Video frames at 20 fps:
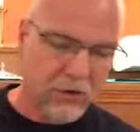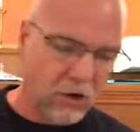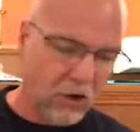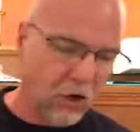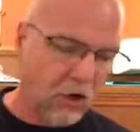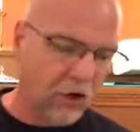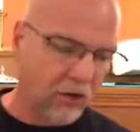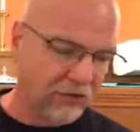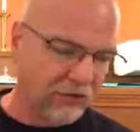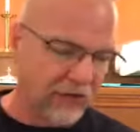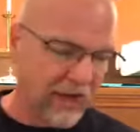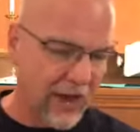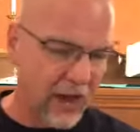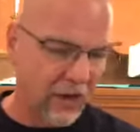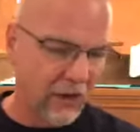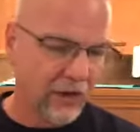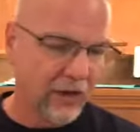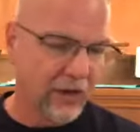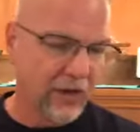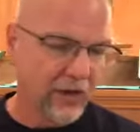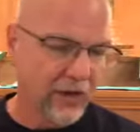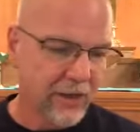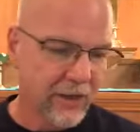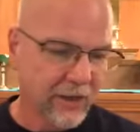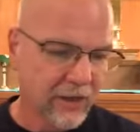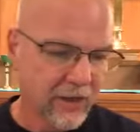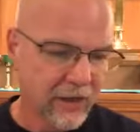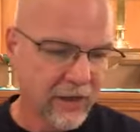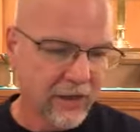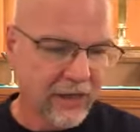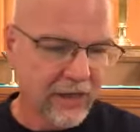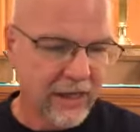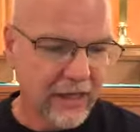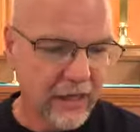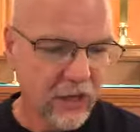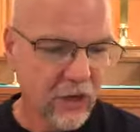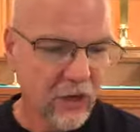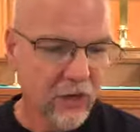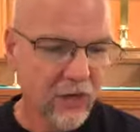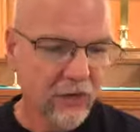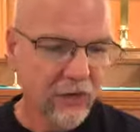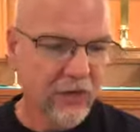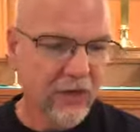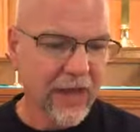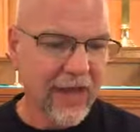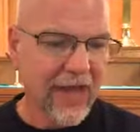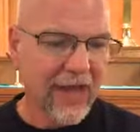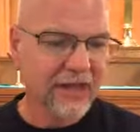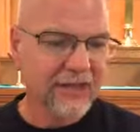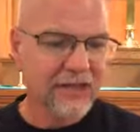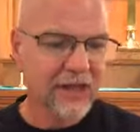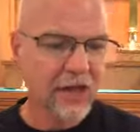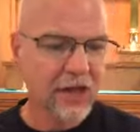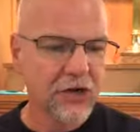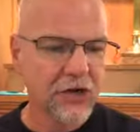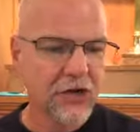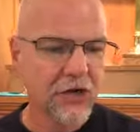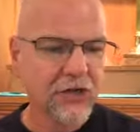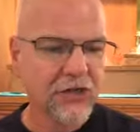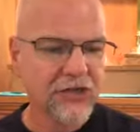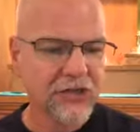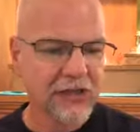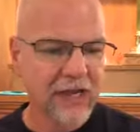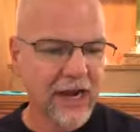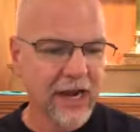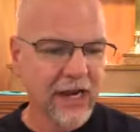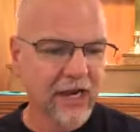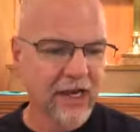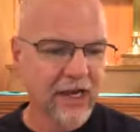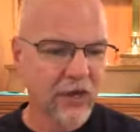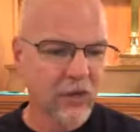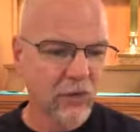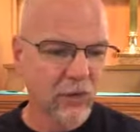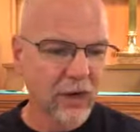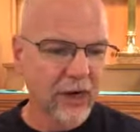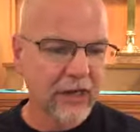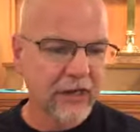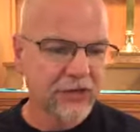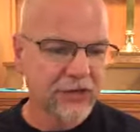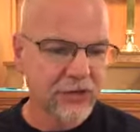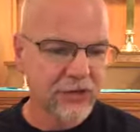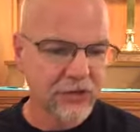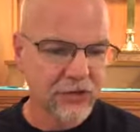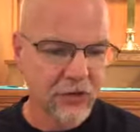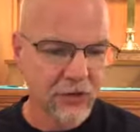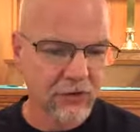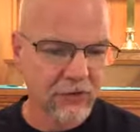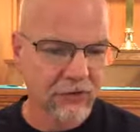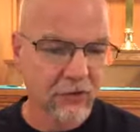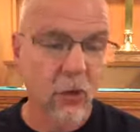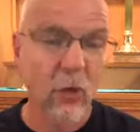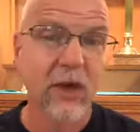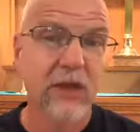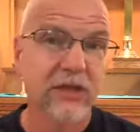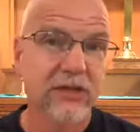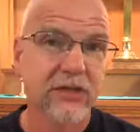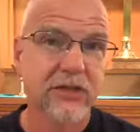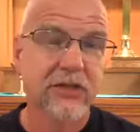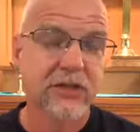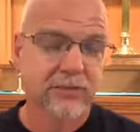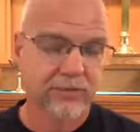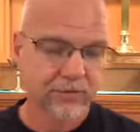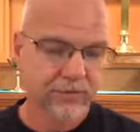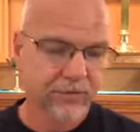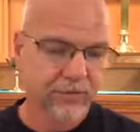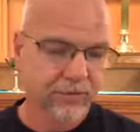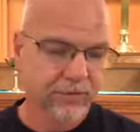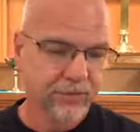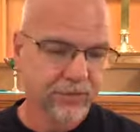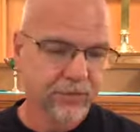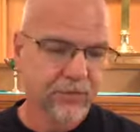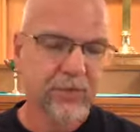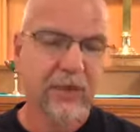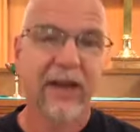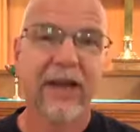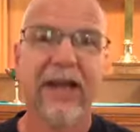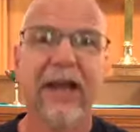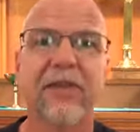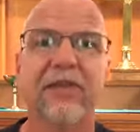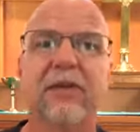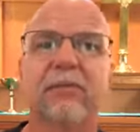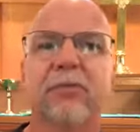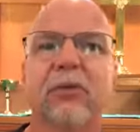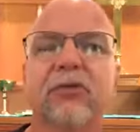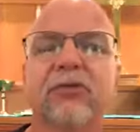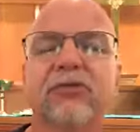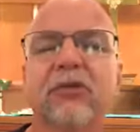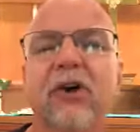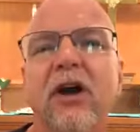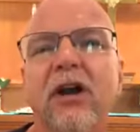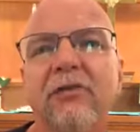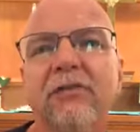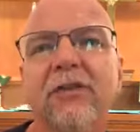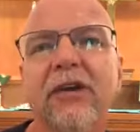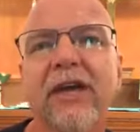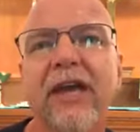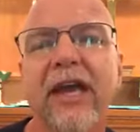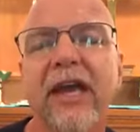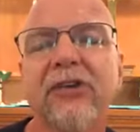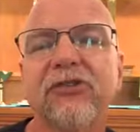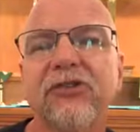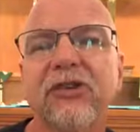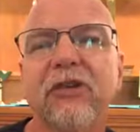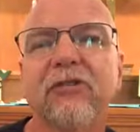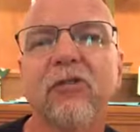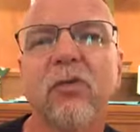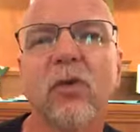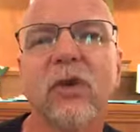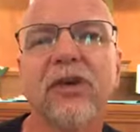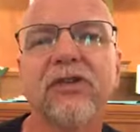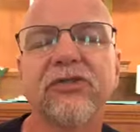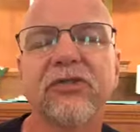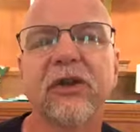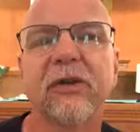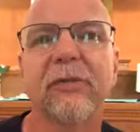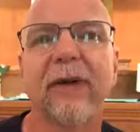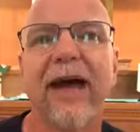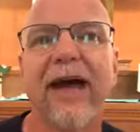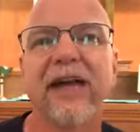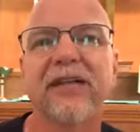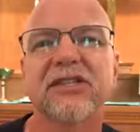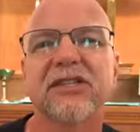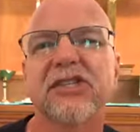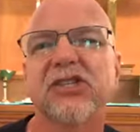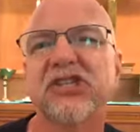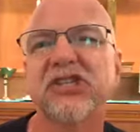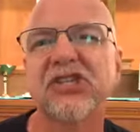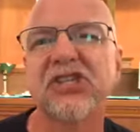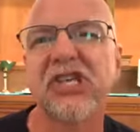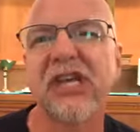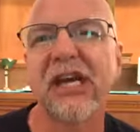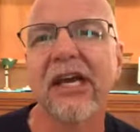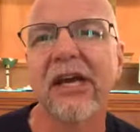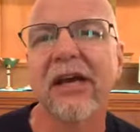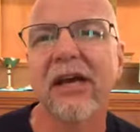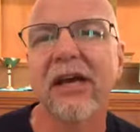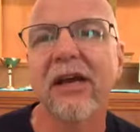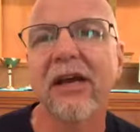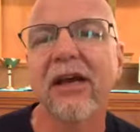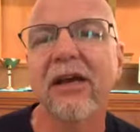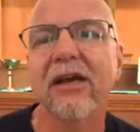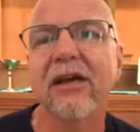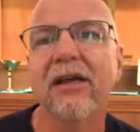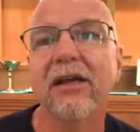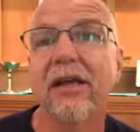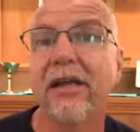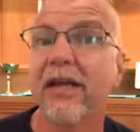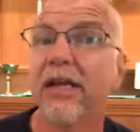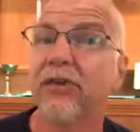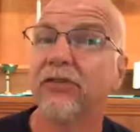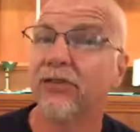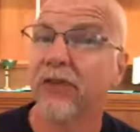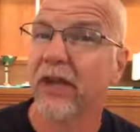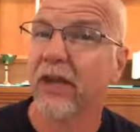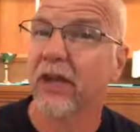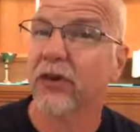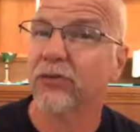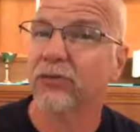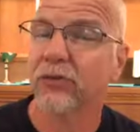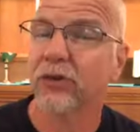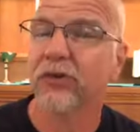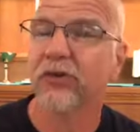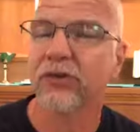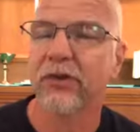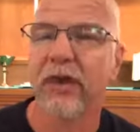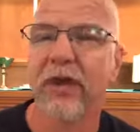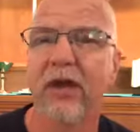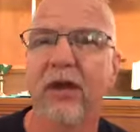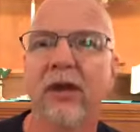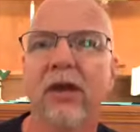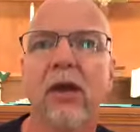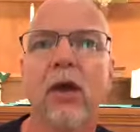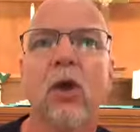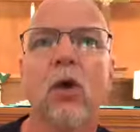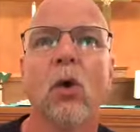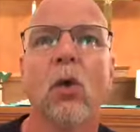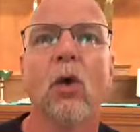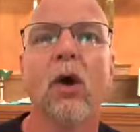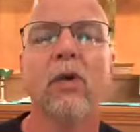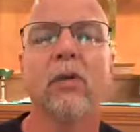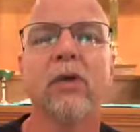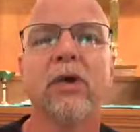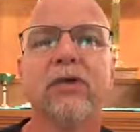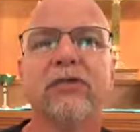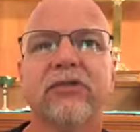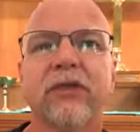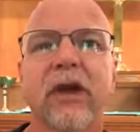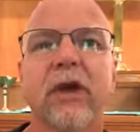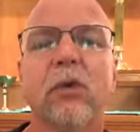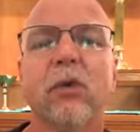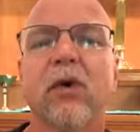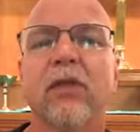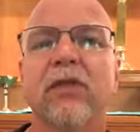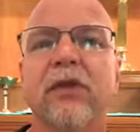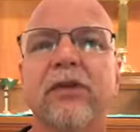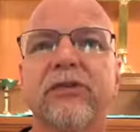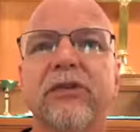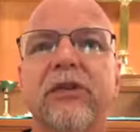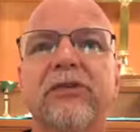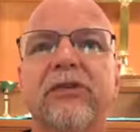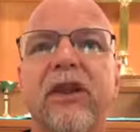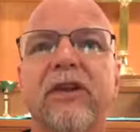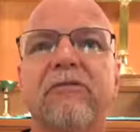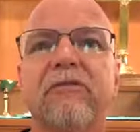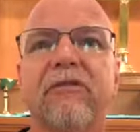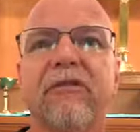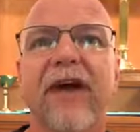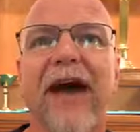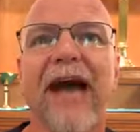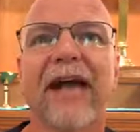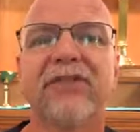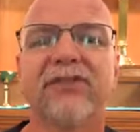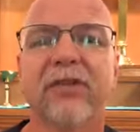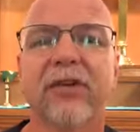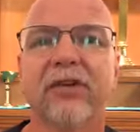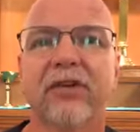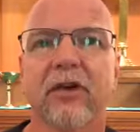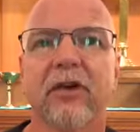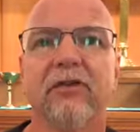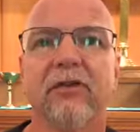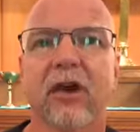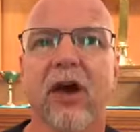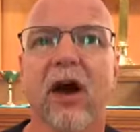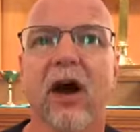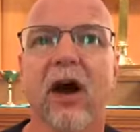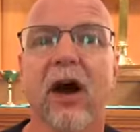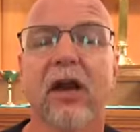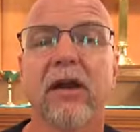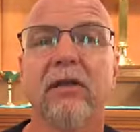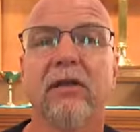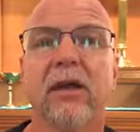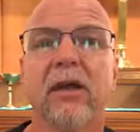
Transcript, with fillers: calls out. Hear as understanding raises her voice. Again, the personification of wisdom as a she is interesting when we say, well, this is a facet of God.